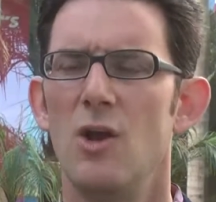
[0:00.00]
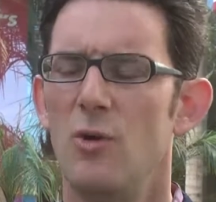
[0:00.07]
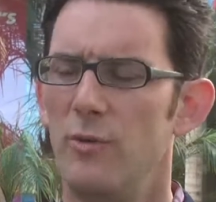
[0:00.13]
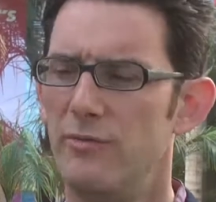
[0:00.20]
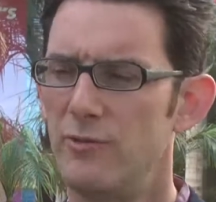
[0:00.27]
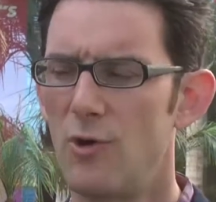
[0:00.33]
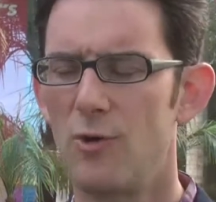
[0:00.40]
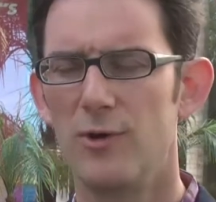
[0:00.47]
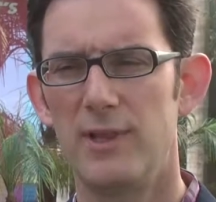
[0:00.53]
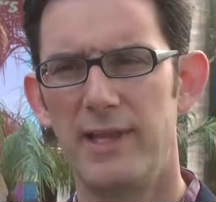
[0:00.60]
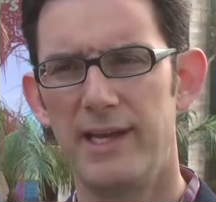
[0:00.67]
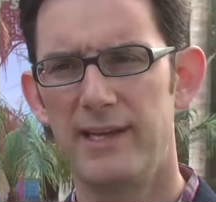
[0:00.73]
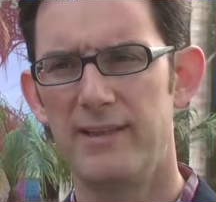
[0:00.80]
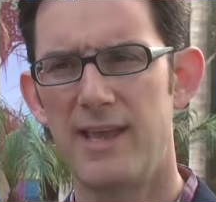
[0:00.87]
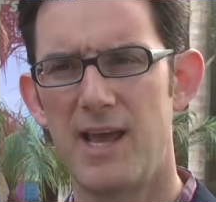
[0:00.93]
We've
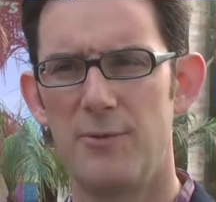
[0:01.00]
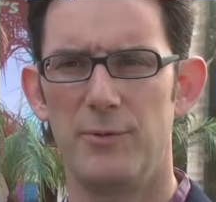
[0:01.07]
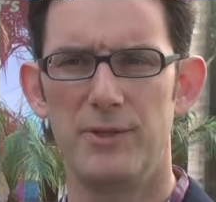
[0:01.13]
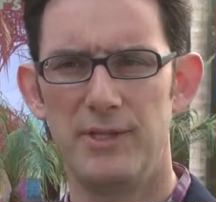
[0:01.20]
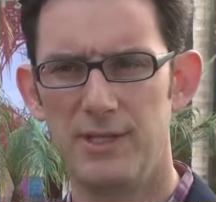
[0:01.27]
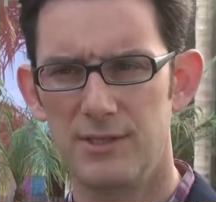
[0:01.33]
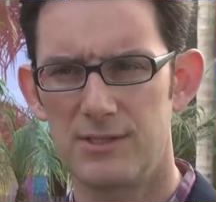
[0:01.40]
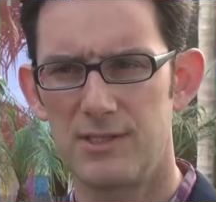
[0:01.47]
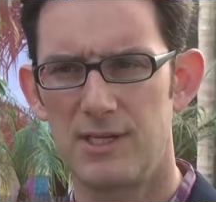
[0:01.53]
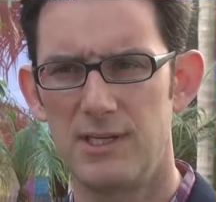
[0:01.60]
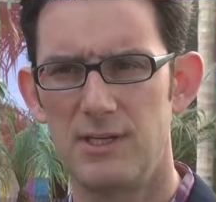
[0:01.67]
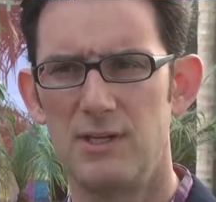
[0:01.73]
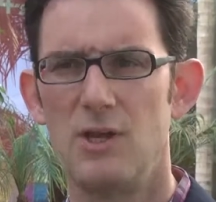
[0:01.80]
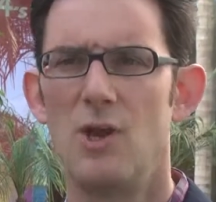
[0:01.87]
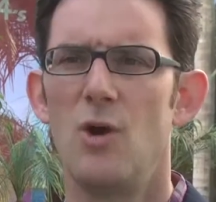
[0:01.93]
correlated that with
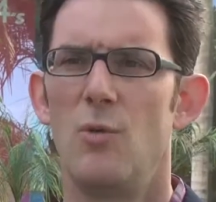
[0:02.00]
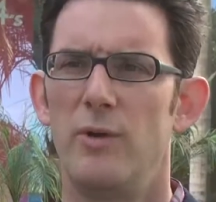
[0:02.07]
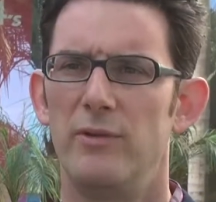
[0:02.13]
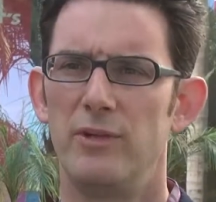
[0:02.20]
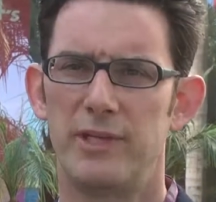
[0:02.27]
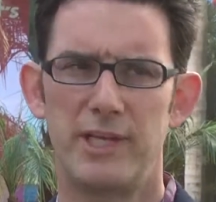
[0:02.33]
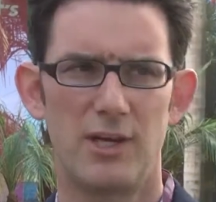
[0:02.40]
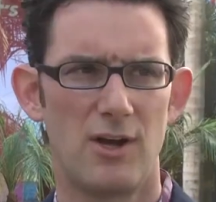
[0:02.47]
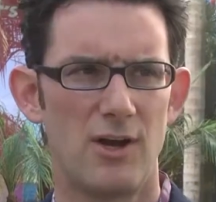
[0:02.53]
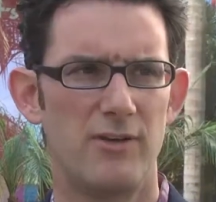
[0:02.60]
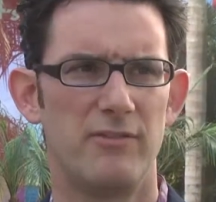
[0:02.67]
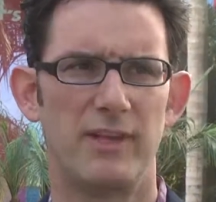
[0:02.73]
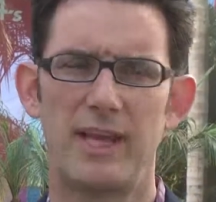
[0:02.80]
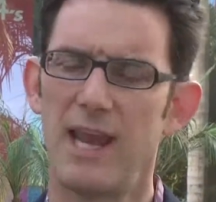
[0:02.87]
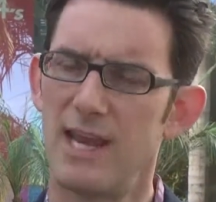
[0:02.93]
Nielsen. We look at all
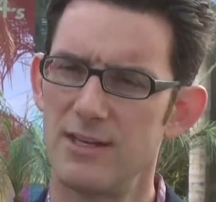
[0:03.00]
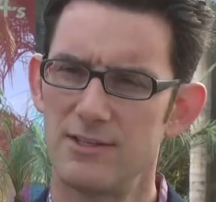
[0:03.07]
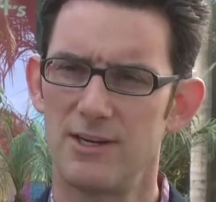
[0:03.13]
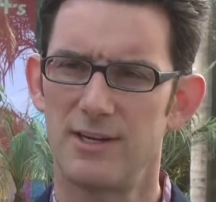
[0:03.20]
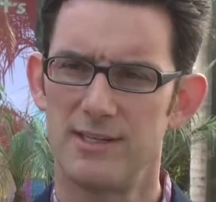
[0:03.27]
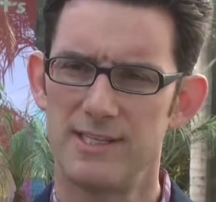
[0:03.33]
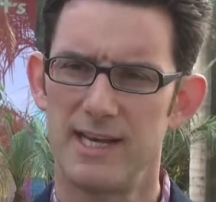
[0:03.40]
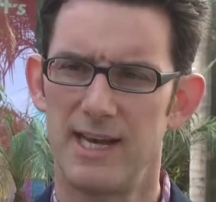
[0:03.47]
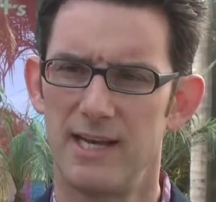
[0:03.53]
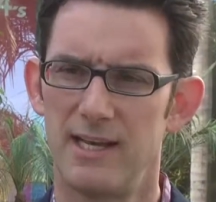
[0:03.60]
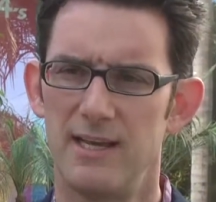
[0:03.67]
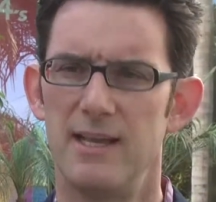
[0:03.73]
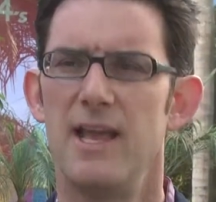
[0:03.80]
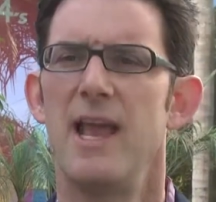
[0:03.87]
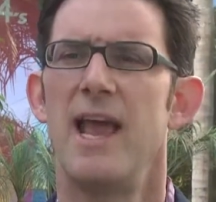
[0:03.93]
of the Kantar
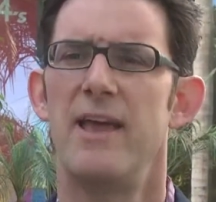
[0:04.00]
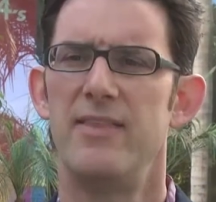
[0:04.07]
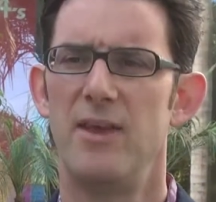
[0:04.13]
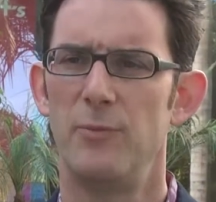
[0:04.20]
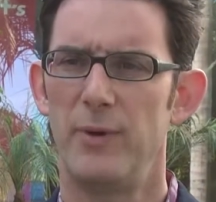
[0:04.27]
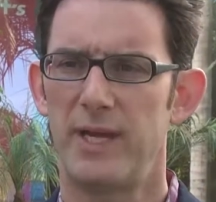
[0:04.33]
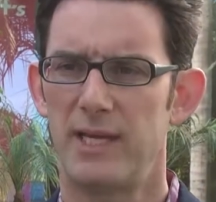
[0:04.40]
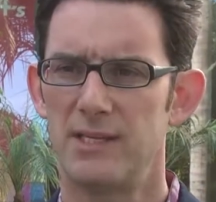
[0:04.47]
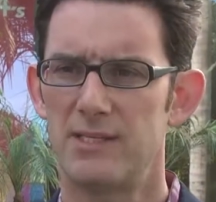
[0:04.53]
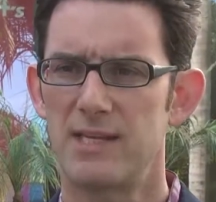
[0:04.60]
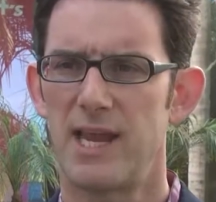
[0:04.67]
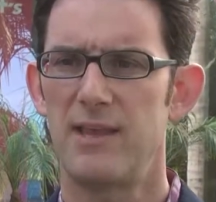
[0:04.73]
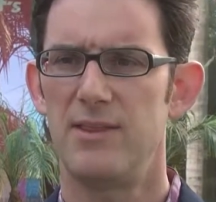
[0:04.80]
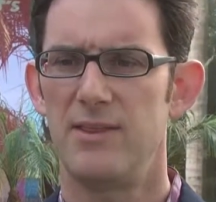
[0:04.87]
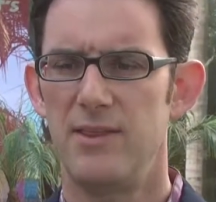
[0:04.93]
data, and then we can
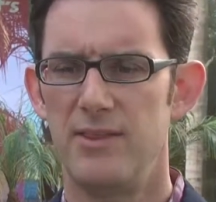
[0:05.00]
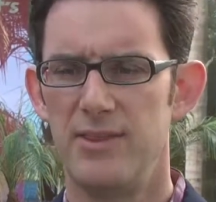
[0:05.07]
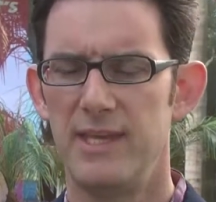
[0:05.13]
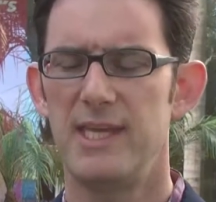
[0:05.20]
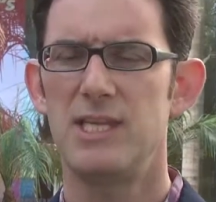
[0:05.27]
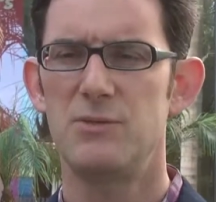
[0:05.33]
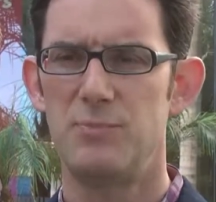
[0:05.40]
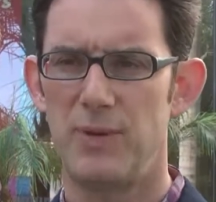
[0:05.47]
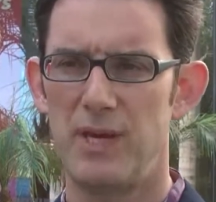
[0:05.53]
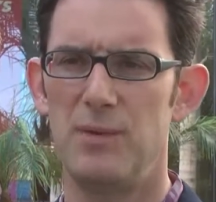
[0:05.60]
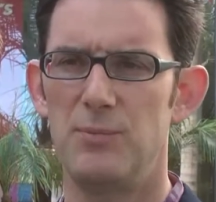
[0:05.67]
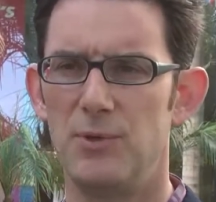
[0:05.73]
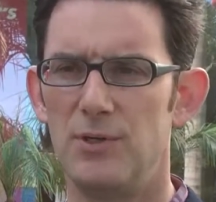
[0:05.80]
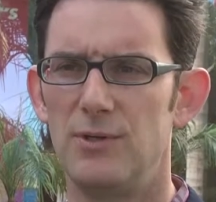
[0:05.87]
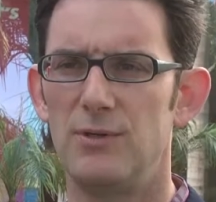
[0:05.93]
say these
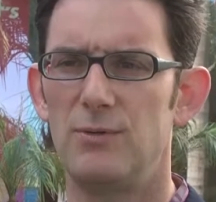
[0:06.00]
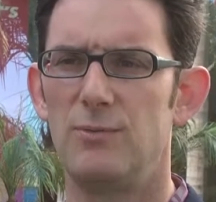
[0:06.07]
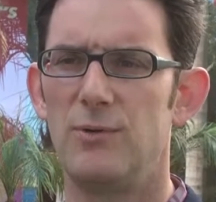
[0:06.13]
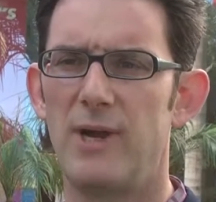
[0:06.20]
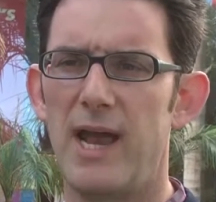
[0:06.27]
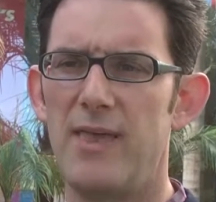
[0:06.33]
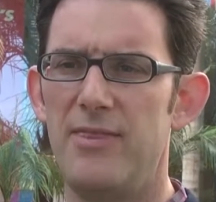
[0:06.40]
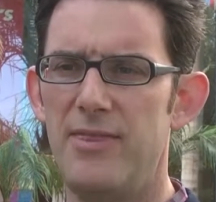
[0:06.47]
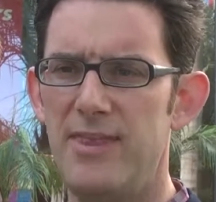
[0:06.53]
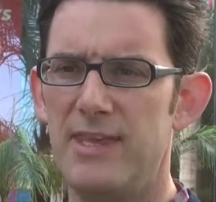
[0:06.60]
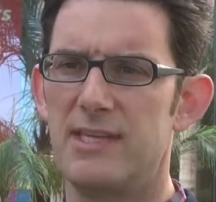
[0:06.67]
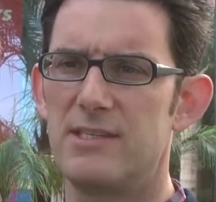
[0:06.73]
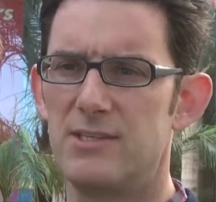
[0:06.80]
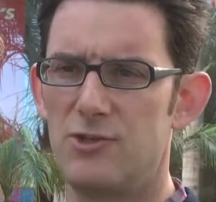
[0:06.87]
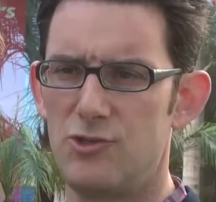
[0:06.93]
people were at
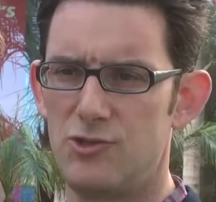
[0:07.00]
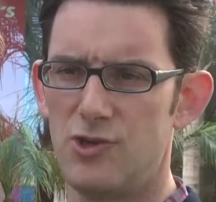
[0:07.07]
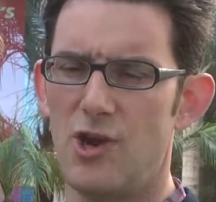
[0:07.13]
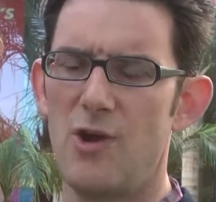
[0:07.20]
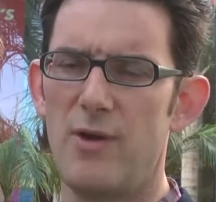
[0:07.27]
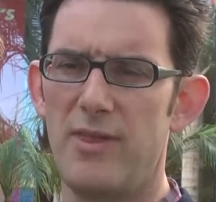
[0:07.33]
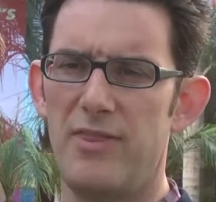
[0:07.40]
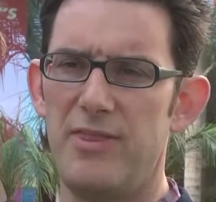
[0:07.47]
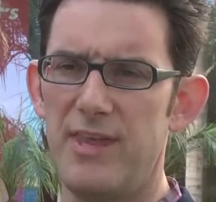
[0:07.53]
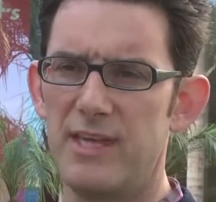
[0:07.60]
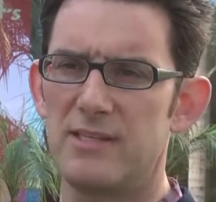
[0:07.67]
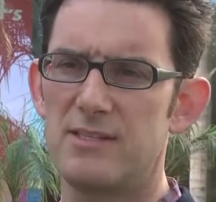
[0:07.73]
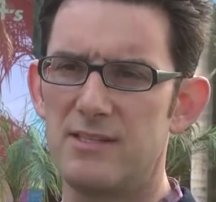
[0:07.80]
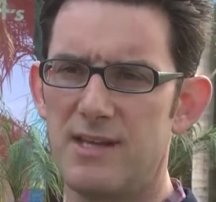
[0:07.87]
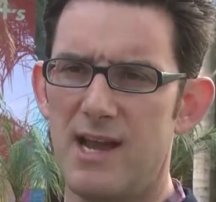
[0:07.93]
this show at
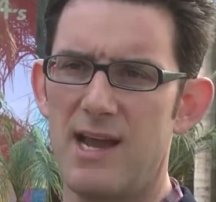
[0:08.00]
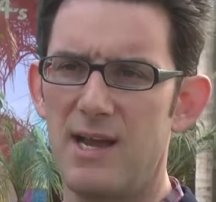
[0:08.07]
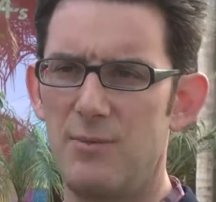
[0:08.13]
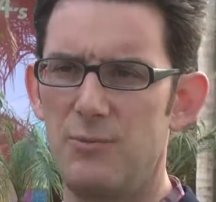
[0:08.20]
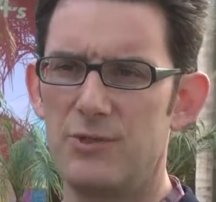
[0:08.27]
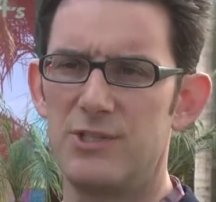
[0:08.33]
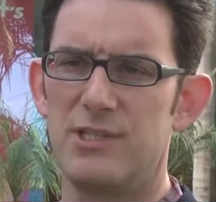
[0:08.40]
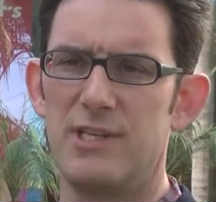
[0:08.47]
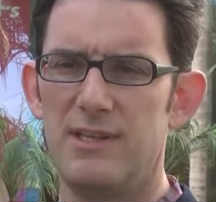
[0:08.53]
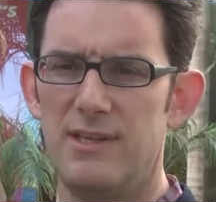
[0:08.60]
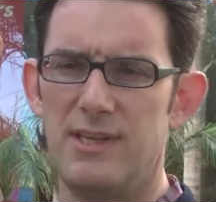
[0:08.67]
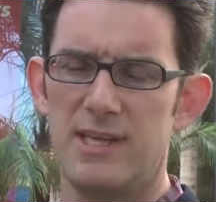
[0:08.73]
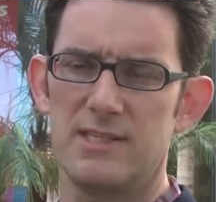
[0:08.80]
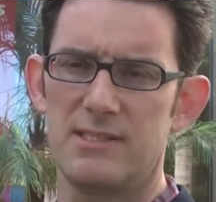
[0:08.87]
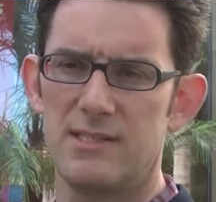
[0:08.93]
this time, which did
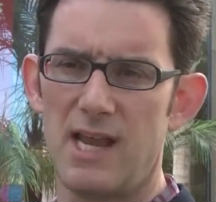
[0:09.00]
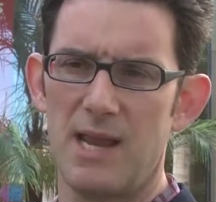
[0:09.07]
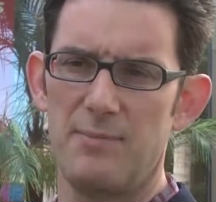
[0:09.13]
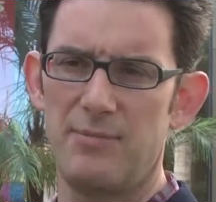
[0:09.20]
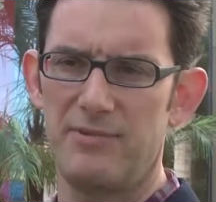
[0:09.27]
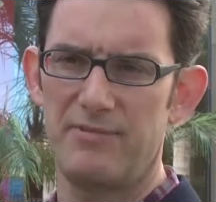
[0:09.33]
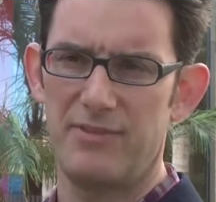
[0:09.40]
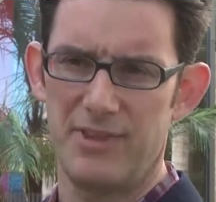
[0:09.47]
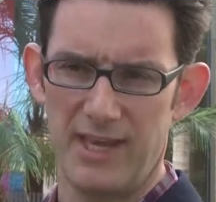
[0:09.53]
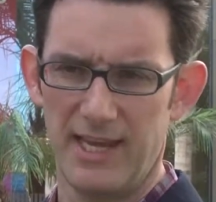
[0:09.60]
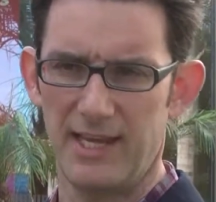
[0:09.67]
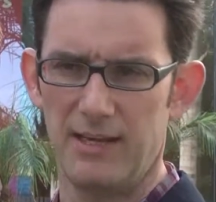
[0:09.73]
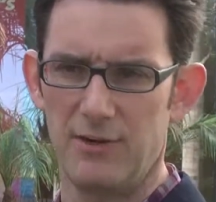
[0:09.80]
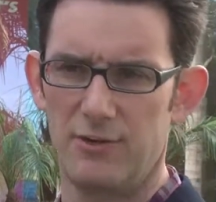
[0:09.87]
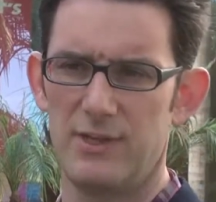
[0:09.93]
this type of
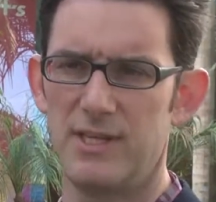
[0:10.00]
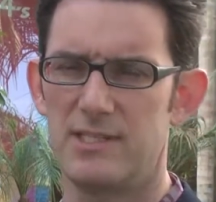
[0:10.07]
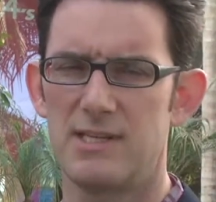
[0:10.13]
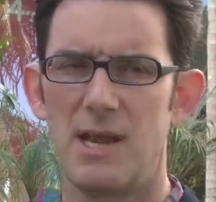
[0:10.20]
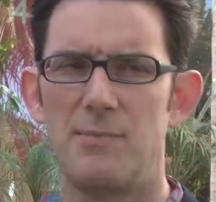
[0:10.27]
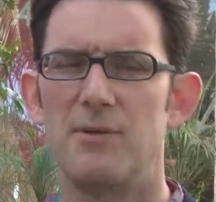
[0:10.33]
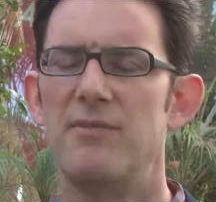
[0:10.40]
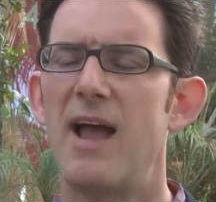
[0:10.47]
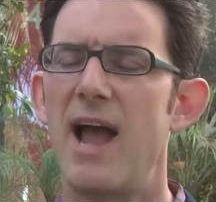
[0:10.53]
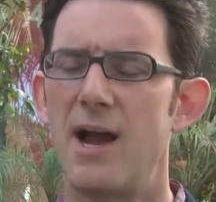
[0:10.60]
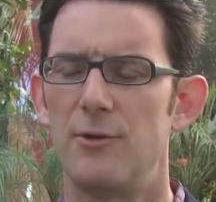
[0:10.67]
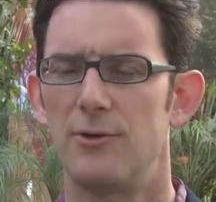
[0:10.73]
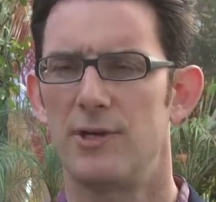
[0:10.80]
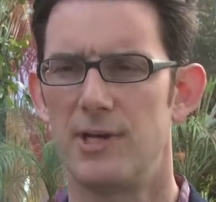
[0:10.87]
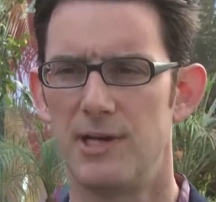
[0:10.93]
thing or this type of
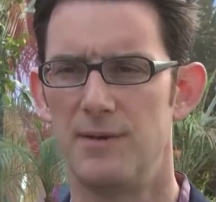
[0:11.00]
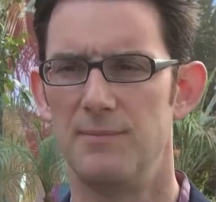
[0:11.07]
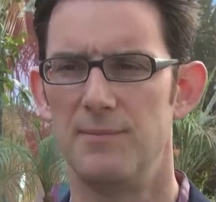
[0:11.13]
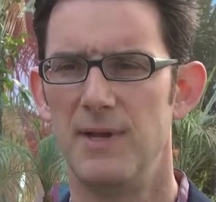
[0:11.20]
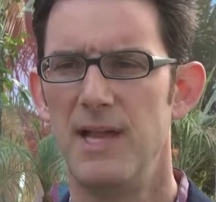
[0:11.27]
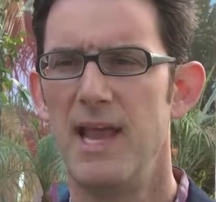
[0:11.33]
outcome.